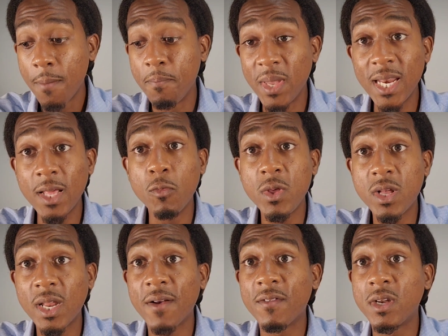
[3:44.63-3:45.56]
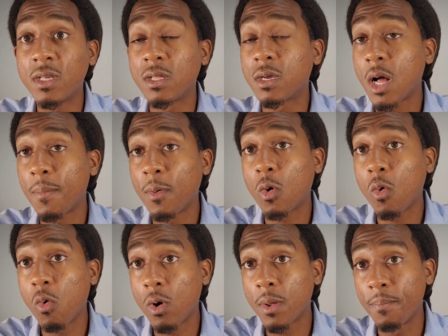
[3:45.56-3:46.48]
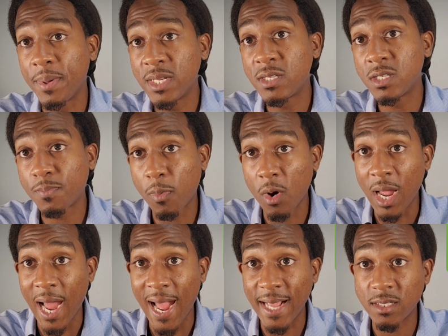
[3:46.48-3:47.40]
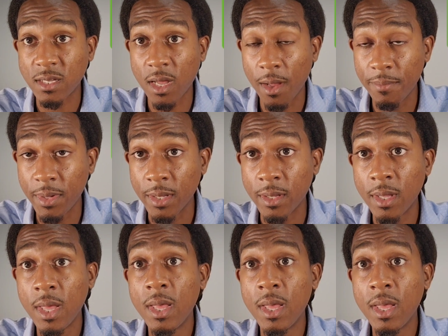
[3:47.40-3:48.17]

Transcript: meaning we could have another couple quarter basis point hikes coming